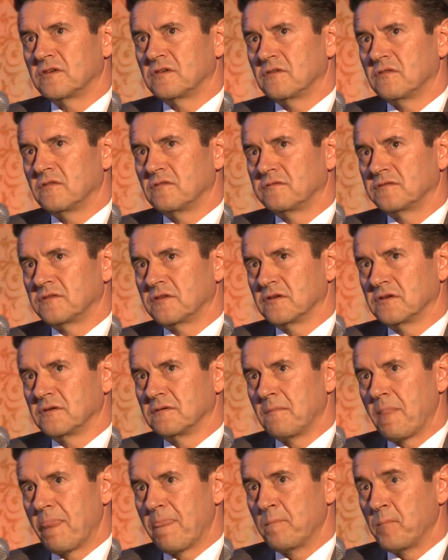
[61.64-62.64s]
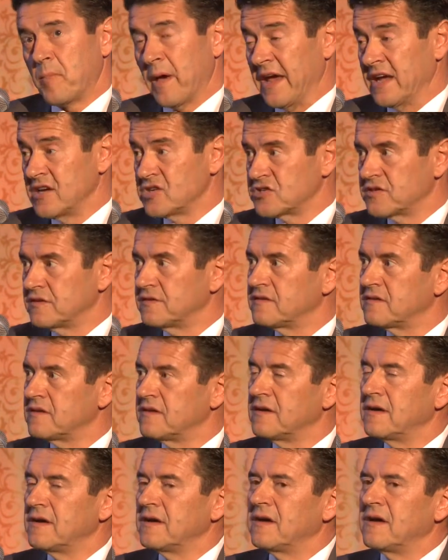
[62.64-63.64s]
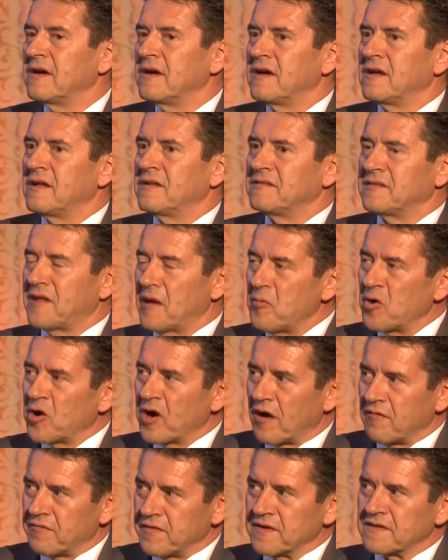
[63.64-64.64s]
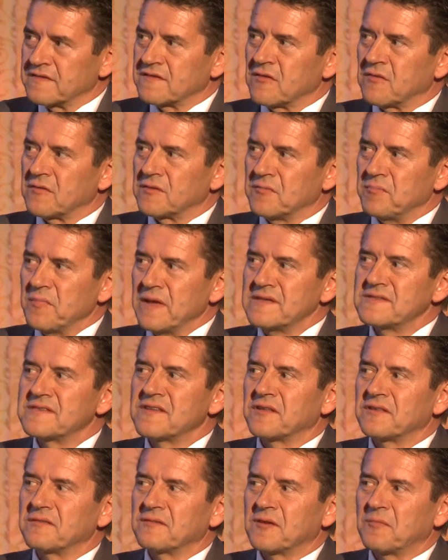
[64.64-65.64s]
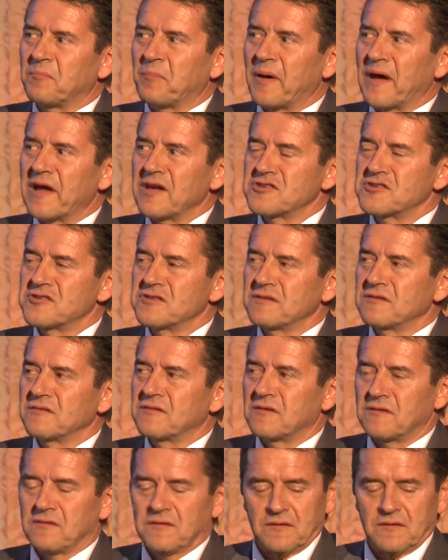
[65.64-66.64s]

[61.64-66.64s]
the patient demographics. So it means that the patient